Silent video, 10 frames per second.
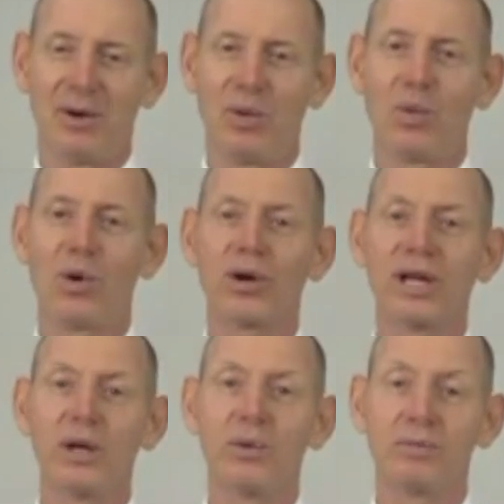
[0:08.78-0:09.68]

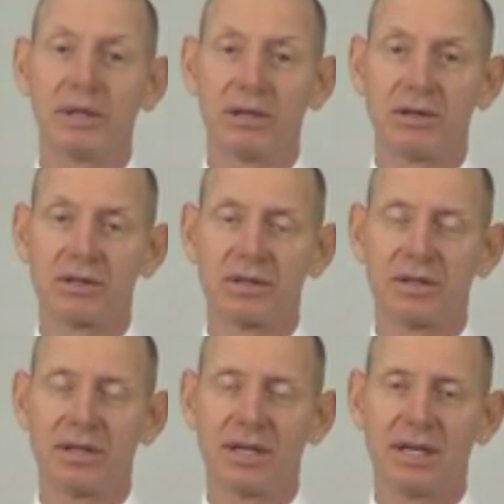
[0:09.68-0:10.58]
Working with Manoj
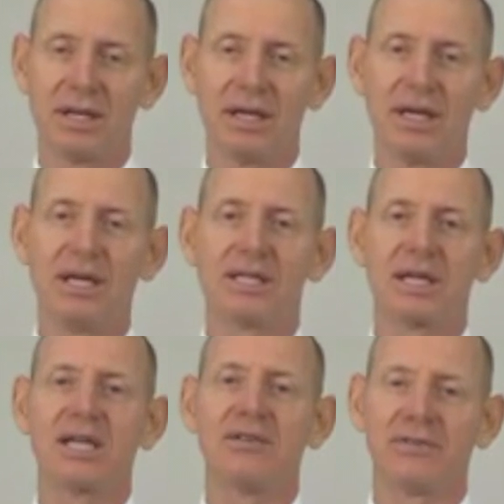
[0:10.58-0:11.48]
is
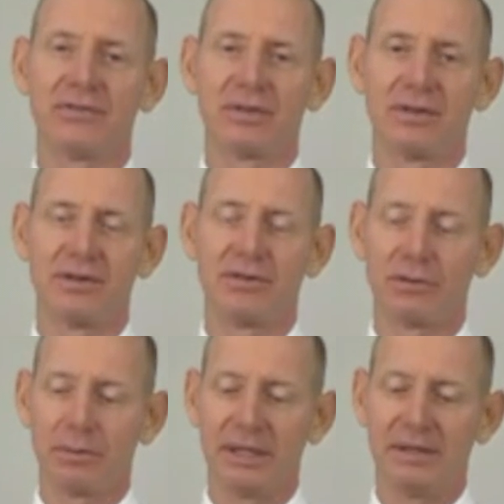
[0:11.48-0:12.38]
a gift
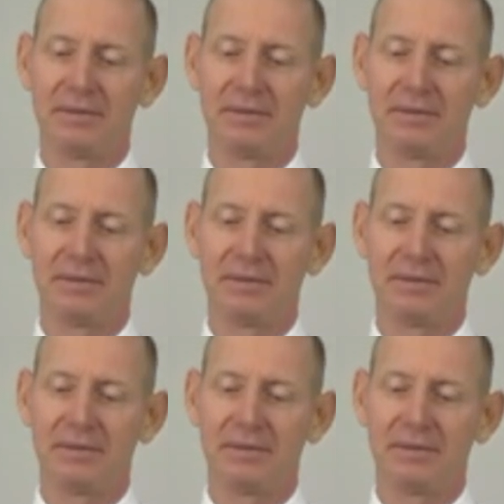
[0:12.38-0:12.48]
for me.